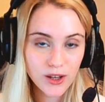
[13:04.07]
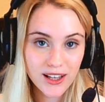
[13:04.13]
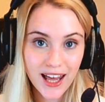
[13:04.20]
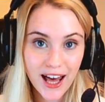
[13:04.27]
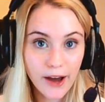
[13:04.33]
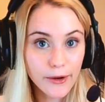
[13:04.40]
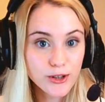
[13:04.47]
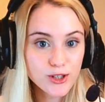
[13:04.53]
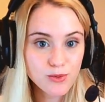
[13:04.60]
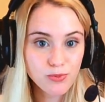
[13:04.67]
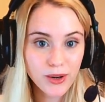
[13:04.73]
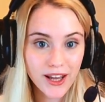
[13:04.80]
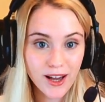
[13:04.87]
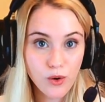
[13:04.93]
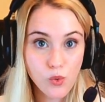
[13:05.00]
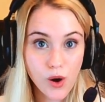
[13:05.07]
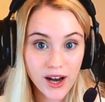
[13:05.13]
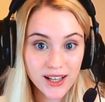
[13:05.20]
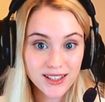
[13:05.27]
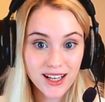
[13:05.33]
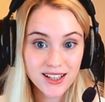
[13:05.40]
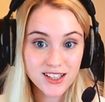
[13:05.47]
allow you to play a
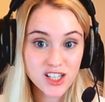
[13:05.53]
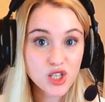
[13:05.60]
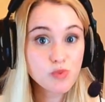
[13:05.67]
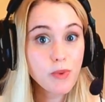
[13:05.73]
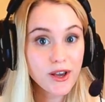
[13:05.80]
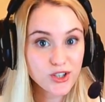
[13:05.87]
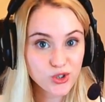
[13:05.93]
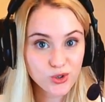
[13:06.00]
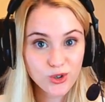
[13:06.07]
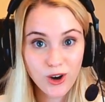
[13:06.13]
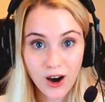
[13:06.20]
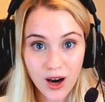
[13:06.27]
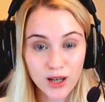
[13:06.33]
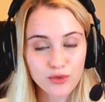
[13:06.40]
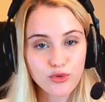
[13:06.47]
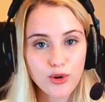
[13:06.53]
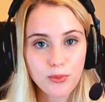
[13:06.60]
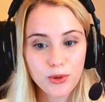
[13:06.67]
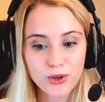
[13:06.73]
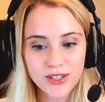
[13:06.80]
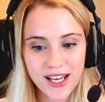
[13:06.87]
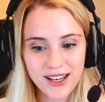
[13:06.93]
Wild Hunt special card from
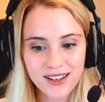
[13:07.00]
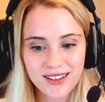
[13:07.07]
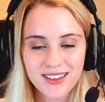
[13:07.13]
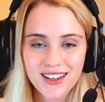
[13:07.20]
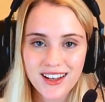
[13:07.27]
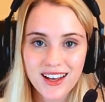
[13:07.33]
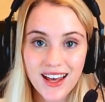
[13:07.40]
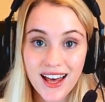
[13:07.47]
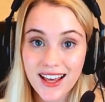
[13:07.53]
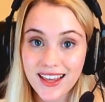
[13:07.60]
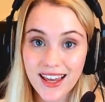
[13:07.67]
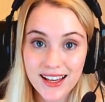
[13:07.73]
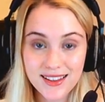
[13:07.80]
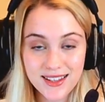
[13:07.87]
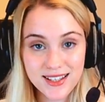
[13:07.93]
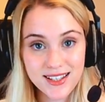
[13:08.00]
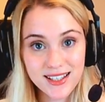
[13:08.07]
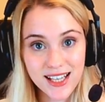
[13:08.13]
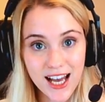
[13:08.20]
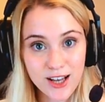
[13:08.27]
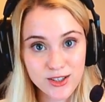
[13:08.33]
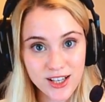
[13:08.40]
your deck. Again, this
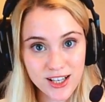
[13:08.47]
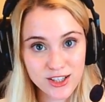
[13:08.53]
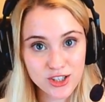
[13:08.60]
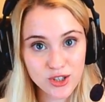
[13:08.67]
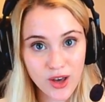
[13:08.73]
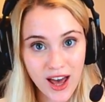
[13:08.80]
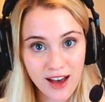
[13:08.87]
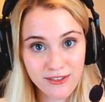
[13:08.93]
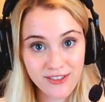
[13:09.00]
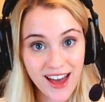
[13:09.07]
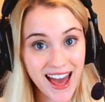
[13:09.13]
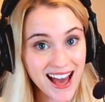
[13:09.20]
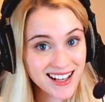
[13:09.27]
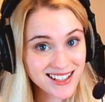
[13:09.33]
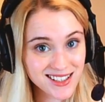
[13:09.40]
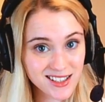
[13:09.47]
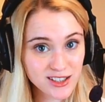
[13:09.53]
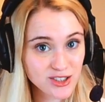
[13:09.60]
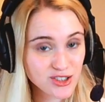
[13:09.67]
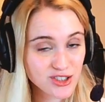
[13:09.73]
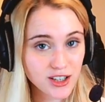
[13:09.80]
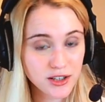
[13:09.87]
allows us to have access
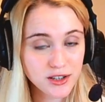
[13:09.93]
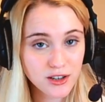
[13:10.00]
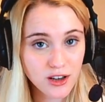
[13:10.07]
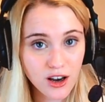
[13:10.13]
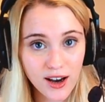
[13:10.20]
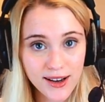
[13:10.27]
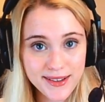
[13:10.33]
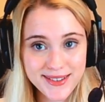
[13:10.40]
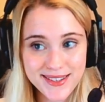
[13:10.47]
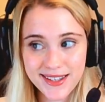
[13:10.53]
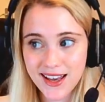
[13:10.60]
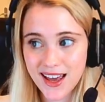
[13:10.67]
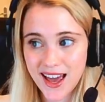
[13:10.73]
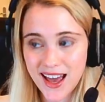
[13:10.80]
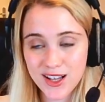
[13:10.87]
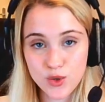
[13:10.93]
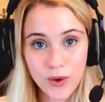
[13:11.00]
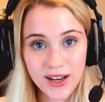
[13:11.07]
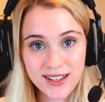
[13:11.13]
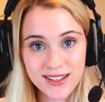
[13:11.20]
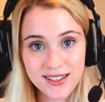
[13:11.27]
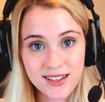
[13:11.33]
to certain cards, as
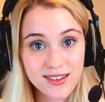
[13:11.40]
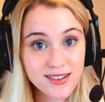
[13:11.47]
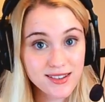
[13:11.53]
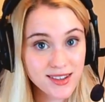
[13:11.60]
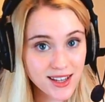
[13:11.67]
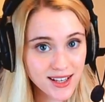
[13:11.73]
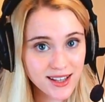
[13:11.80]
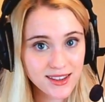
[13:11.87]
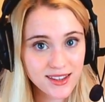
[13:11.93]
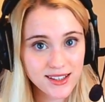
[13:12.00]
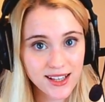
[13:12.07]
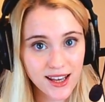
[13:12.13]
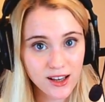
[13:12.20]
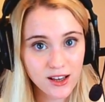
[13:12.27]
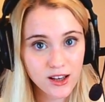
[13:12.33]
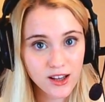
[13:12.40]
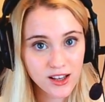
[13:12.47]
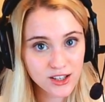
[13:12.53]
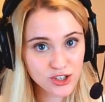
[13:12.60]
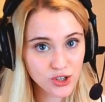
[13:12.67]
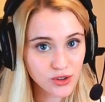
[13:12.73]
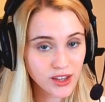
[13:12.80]
well as thinning the deck
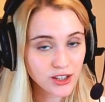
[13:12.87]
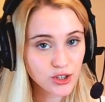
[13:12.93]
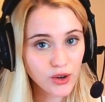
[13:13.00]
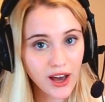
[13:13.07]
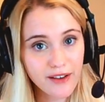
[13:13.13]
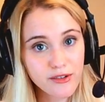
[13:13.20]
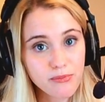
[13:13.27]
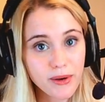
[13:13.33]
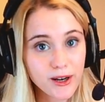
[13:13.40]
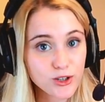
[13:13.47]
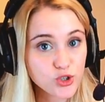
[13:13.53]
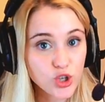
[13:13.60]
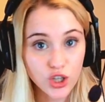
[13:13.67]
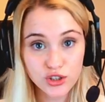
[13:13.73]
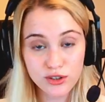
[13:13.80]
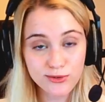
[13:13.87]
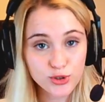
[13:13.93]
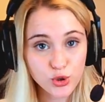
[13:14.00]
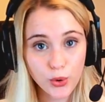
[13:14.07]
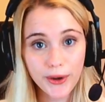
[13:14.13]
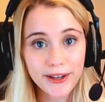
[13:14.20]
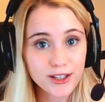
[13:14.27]
so that you have a better chance of
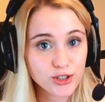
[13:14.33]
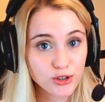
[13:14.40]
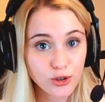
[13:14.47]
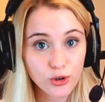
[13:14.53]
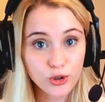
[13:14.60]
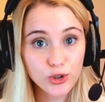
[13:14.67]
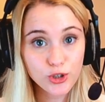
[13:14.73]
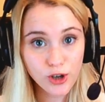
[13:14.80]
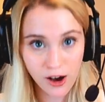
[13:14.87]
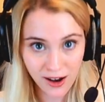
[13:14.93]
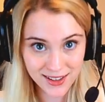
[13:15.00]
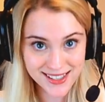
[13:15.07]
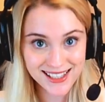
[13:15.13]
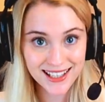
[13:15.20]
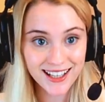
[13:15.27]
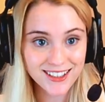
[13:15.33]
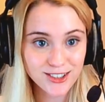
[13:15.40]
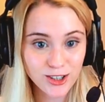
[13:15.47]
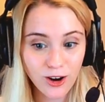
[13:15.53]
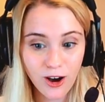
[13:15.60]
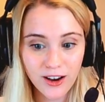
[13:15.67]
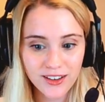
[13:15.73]
drawing into your good cards
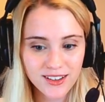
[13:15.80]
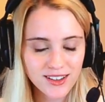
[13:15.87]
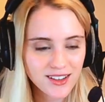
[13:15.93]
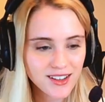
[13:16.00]
later on.